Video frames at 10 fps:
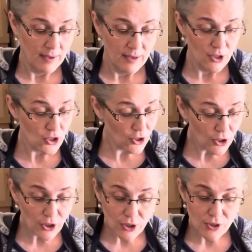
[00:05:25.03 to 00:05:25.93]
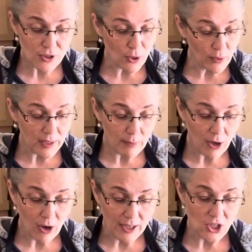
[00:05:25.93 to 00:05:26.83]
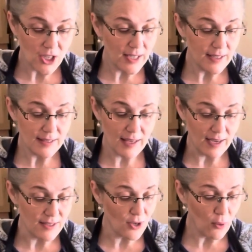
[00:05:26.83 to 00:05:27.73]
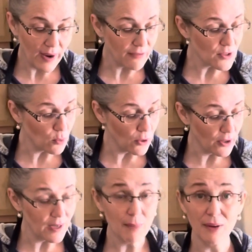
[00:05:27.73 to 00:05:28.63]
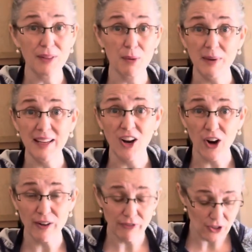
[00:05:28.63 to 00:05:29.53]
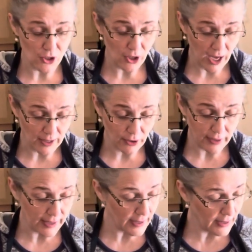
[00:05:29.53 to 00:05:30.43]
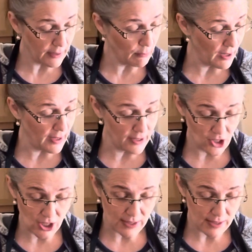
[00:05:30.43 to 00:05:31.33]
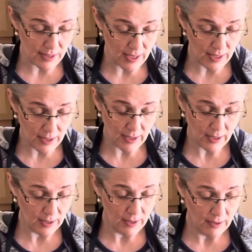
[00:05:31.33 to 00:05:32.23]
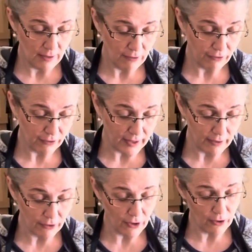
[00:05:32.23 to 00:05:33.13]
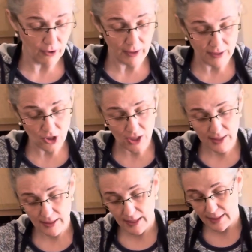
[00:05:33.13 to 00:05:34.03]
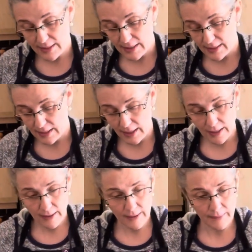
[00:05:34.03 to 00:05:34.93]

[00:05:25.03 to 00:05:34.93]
sugar, sodium conscious. I don't have to worry about there being artificial coloring in my cheesesteak flavor or cheesesteak seasoning.